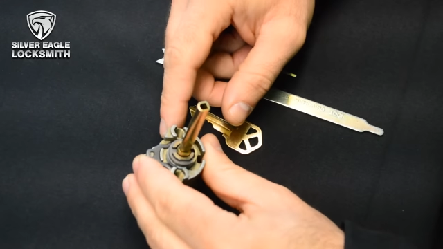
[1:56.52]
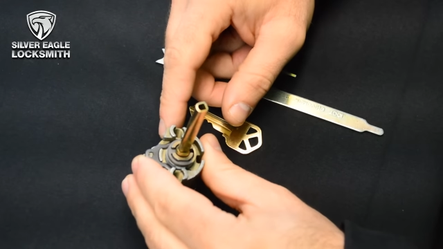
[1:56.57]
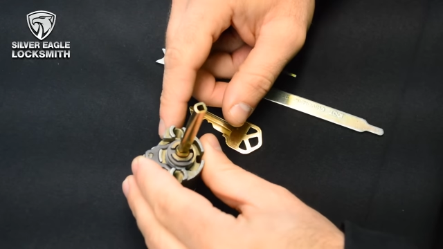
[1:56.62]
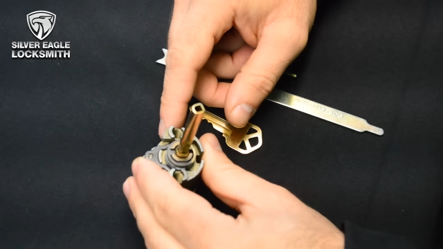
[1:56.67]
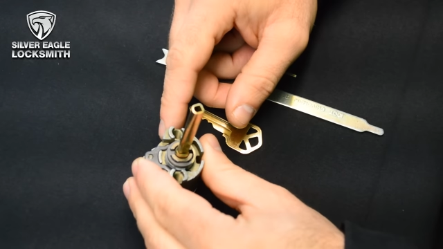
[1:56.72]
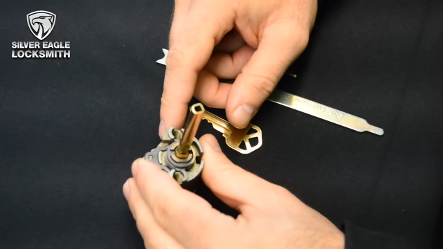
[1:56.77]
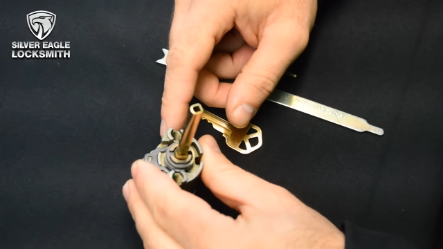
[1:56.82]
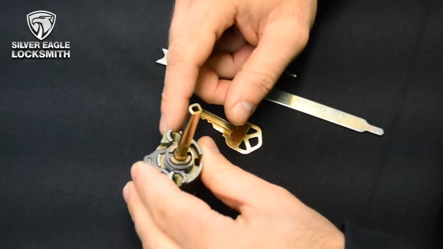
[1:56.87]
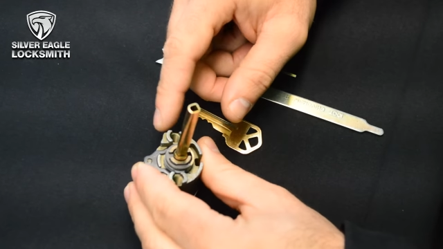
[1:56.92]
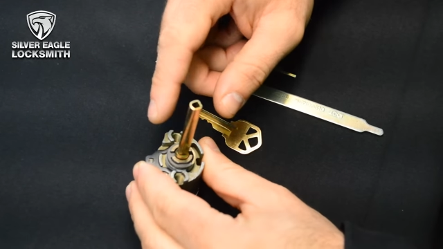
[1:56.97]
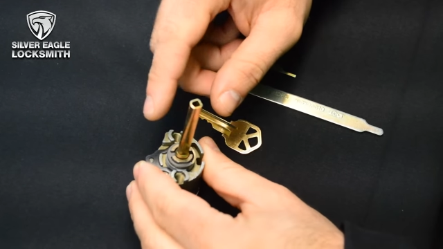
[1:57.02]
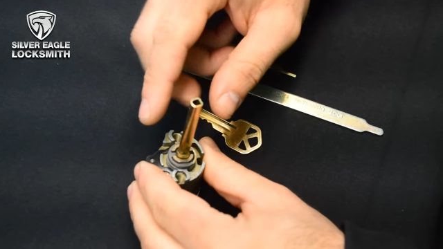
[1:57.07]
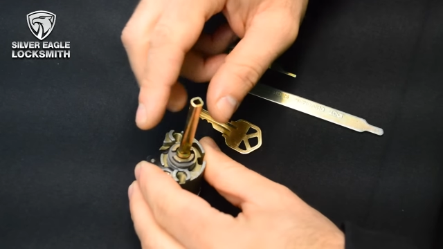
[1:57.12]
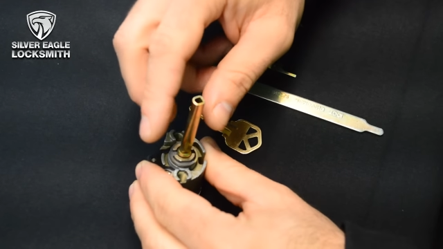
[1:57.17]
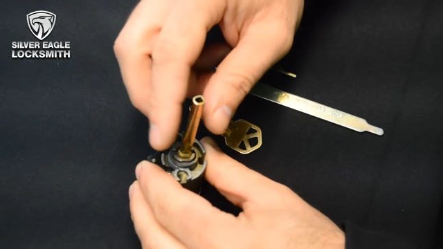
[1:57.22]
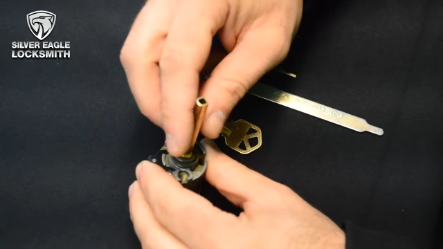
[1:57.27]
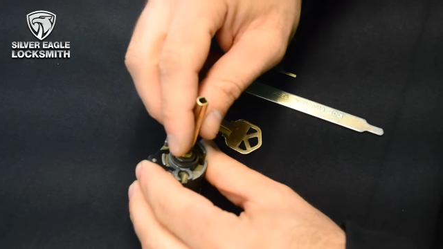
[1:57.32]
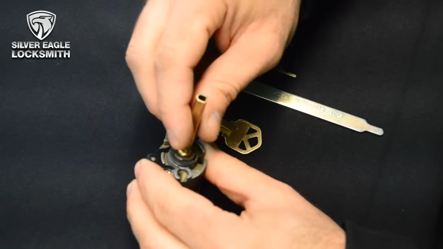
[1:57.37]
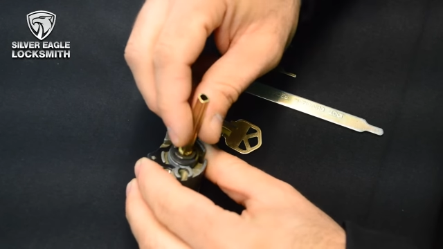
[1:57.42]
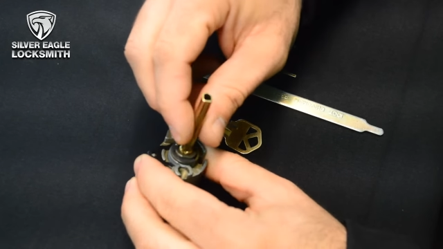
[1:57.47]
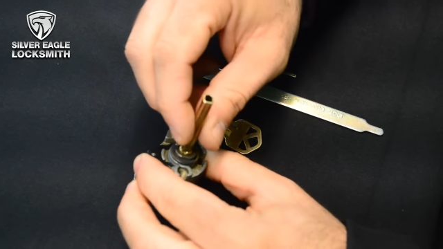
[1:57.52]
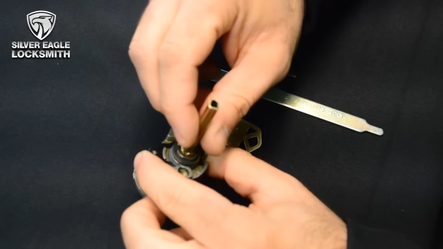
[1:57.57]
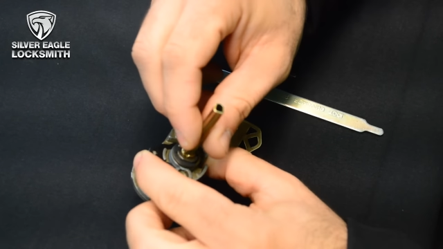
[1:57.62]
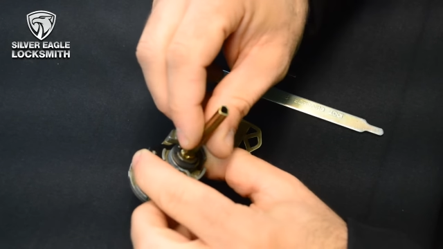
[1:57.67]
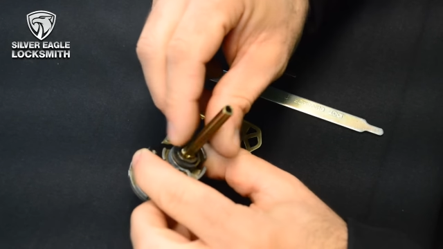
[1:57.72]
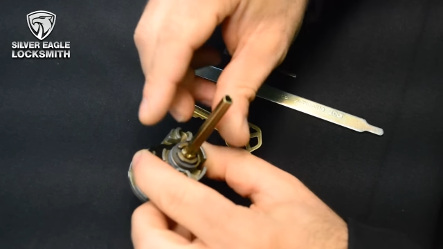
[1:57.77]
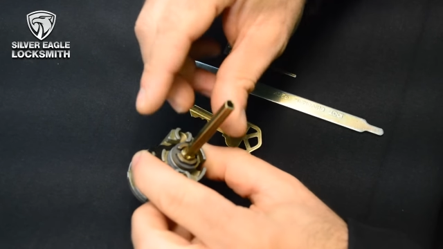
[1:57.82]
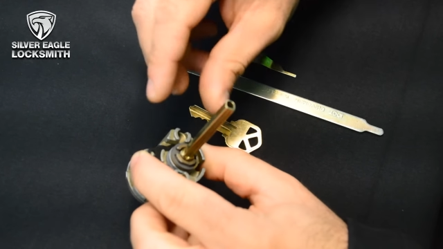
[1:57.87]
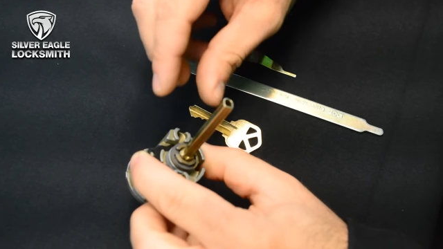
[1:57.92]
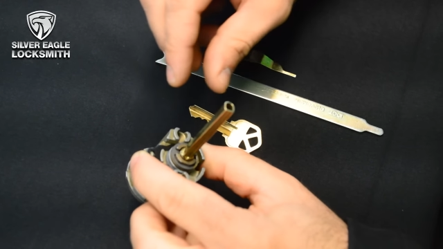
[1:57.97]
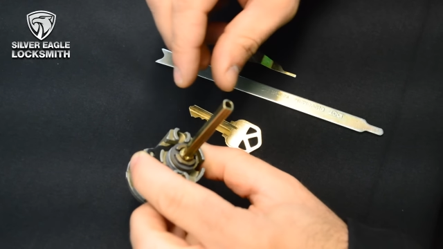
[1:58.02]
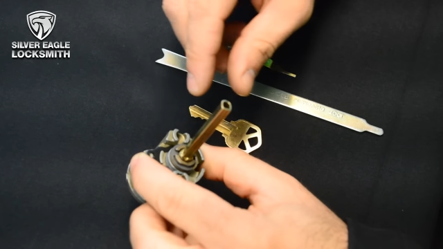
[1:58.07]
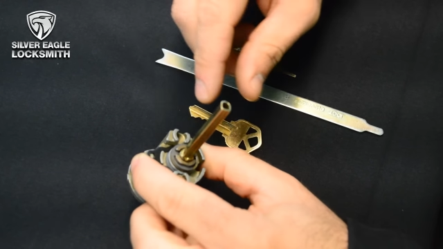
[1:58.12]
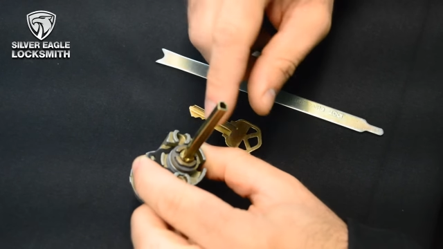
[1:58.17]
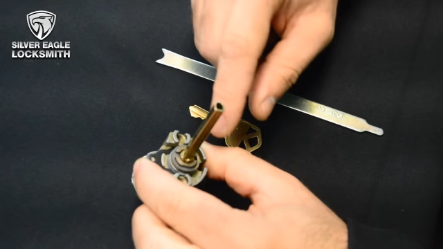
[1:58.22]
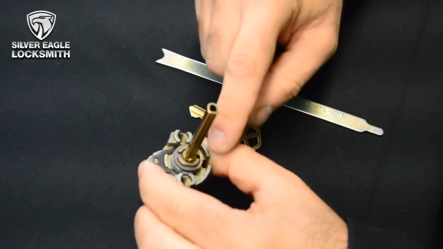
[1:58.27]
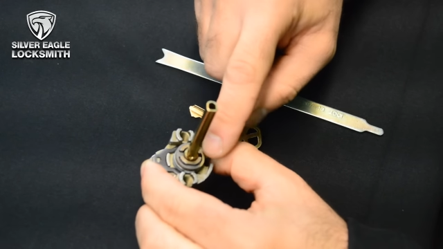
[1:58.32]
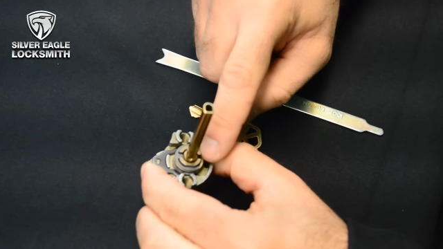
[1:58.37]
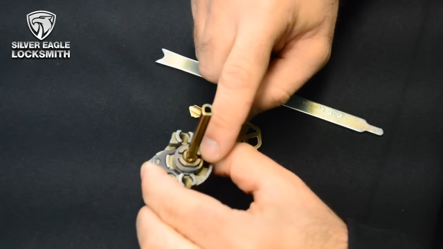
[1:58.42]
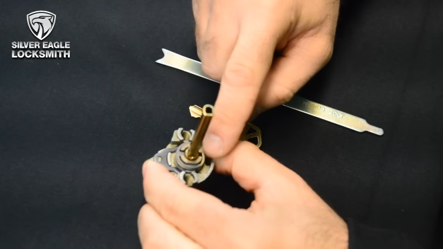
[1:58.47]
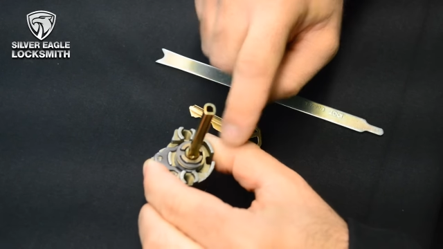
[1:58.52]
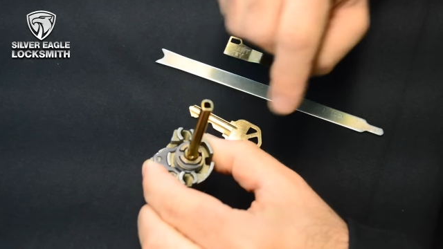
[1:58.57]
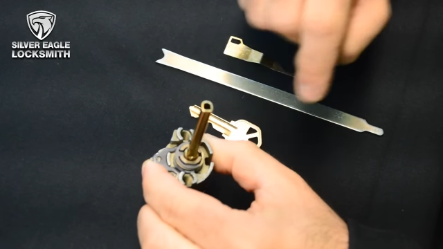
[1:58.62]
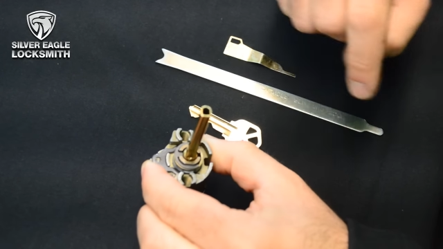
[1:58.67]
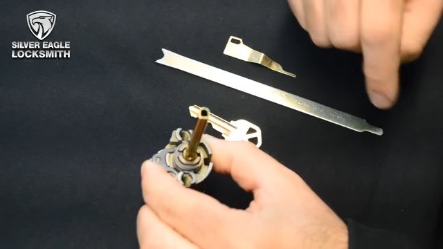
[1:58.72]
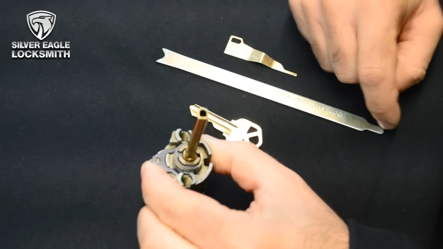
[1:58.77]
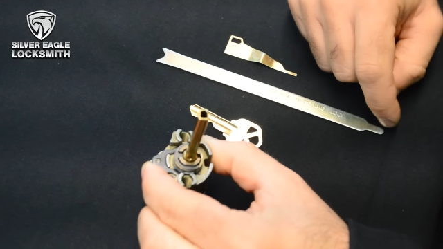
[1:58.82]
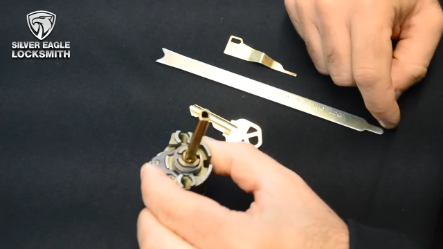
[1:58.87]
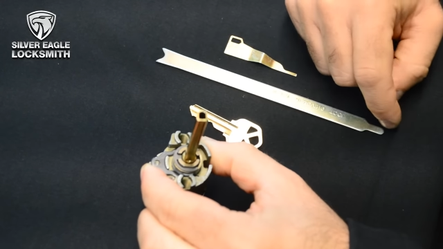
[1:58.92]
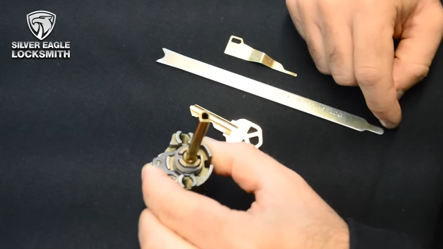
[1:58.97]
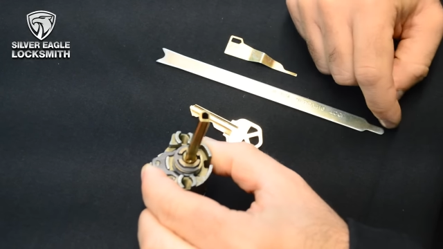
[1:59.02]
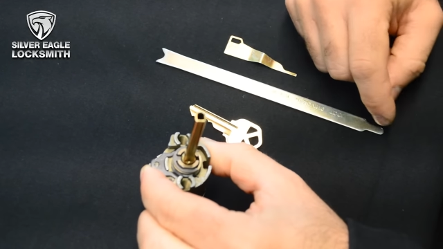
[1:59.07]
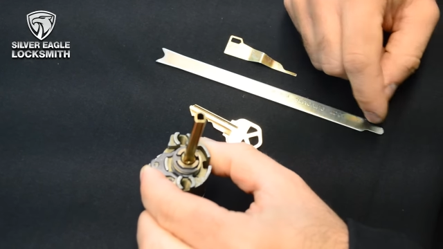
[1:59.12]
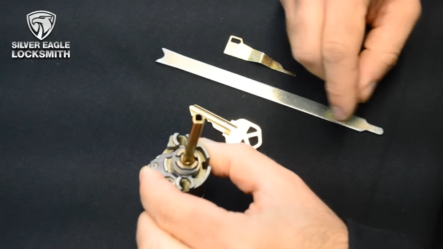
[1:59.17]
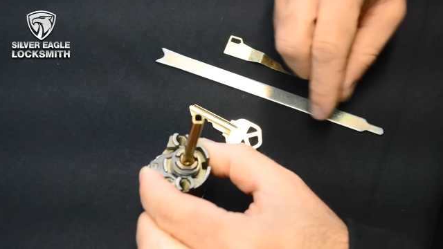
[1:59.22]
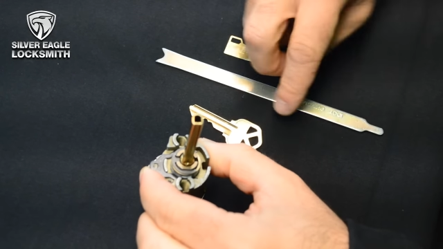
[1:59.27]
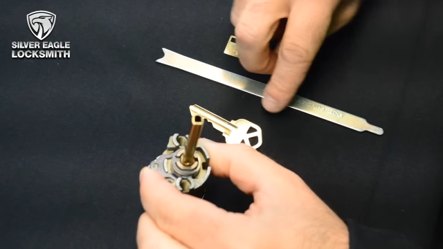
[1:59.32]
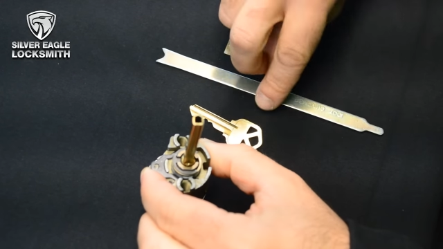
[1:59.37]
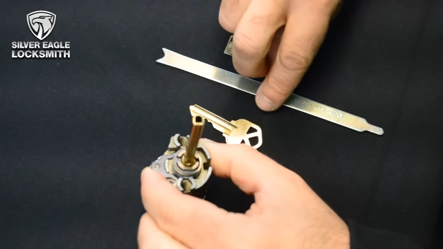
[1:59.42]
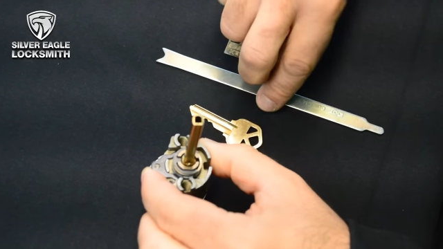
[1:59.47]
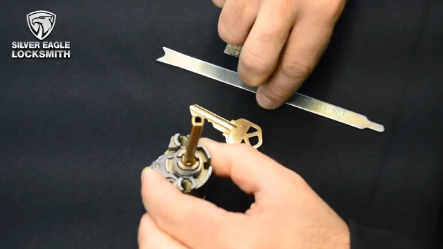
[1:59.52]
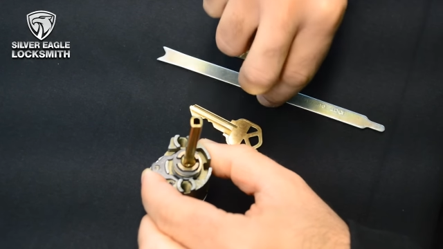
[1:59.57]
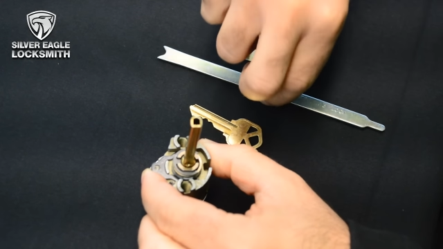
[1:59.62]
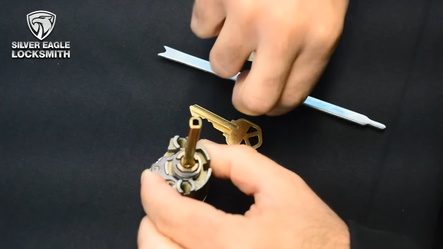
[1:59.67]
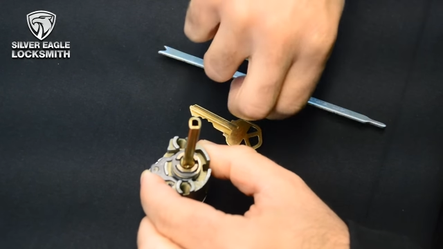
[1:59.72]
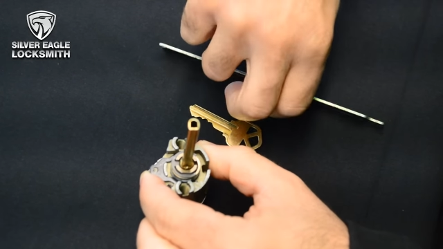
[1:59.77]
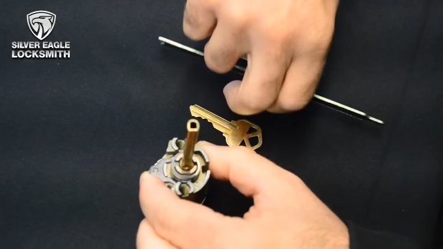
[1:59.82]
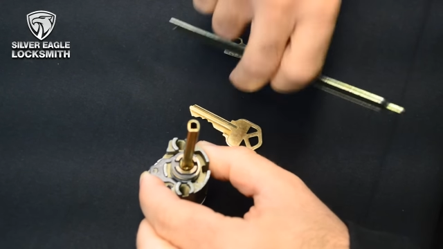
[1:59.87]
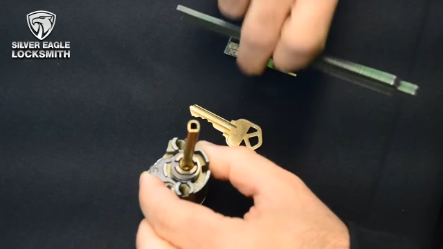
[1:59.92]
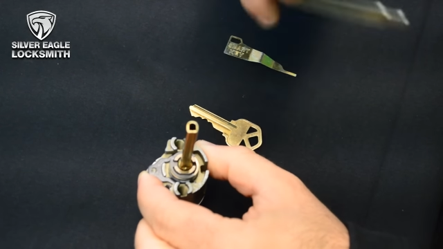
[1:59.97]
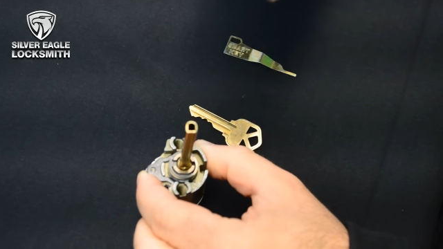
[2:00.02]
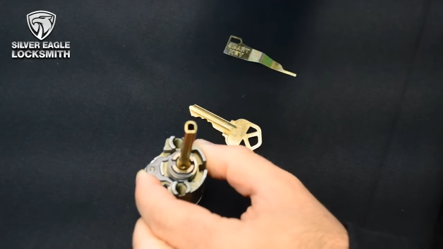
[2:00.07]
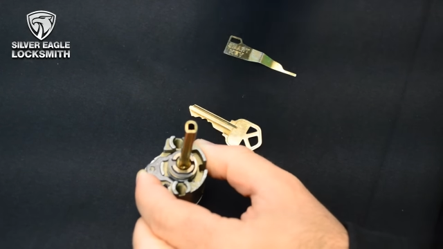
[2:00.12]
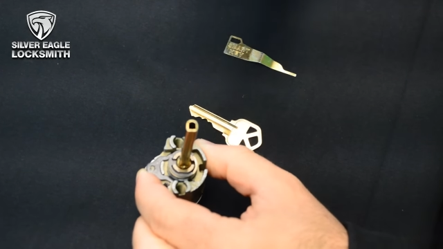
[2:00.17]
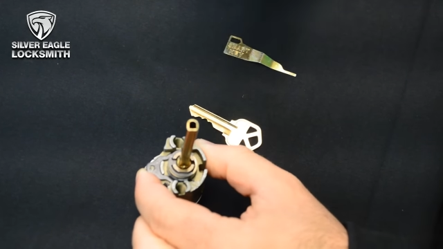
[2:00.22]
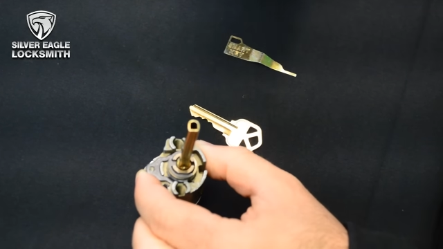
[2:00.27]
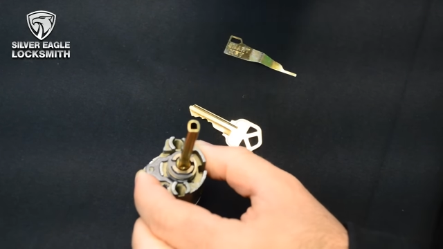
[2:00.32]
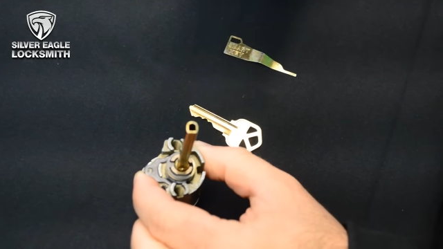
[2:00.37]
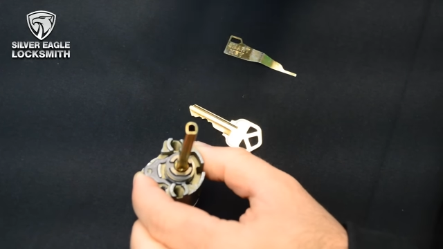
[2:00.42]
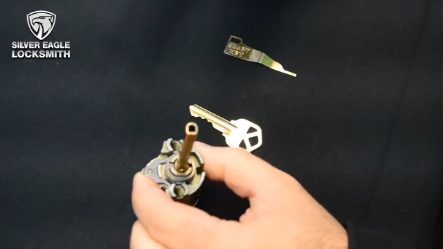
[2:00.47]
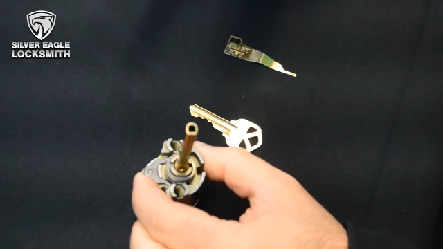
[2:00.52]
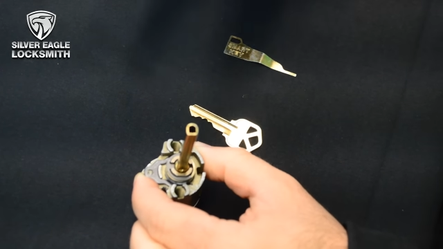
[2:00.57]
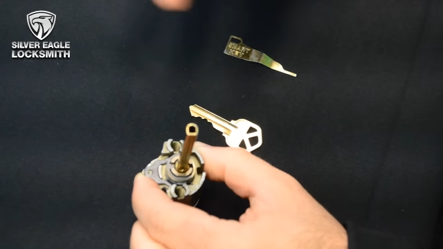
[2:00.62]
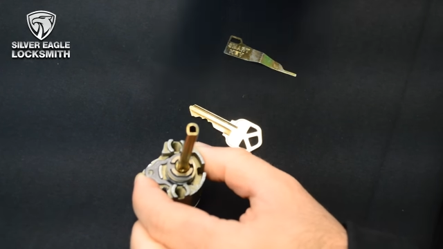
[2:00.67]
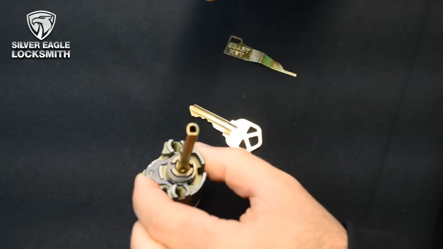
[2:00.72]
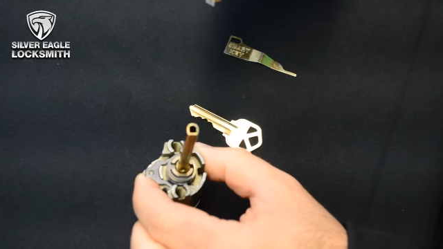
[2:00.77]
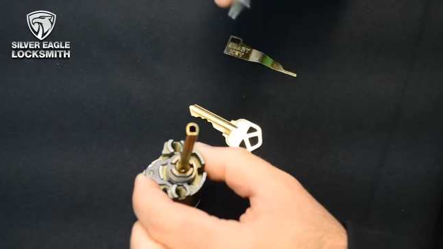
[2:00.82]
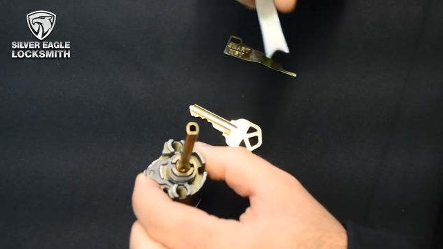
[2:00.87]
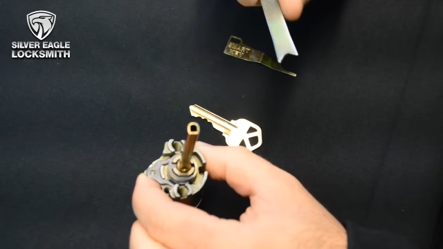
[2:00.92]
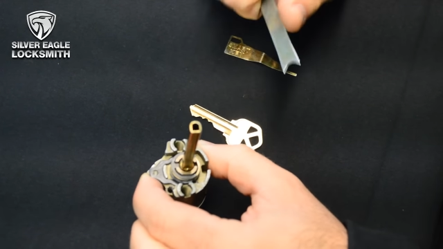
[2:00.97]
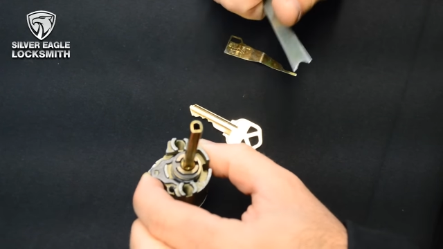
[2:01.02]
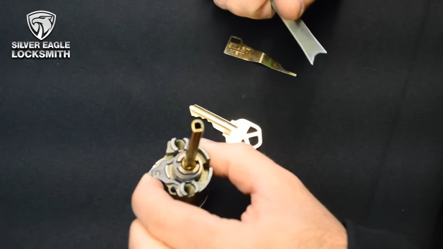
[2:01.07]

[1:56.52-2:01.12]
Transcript: [unreadable: no face in view]